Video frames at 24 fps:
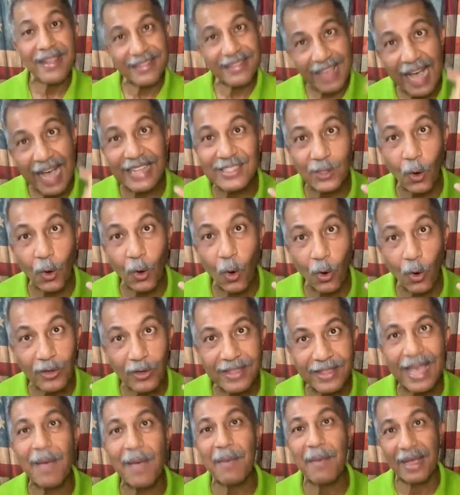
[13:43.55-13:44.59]
That's
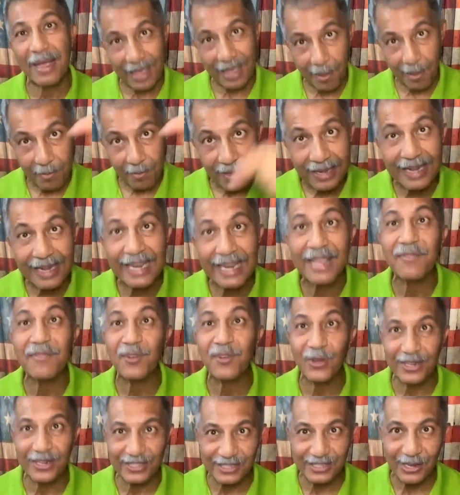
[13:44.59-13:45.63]
old MLM.
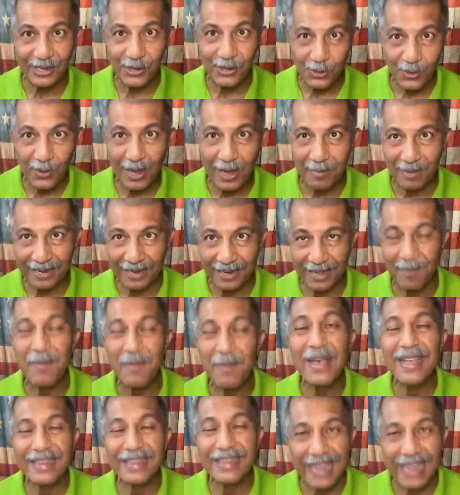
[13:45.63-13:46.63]
Live Good is a new MLM.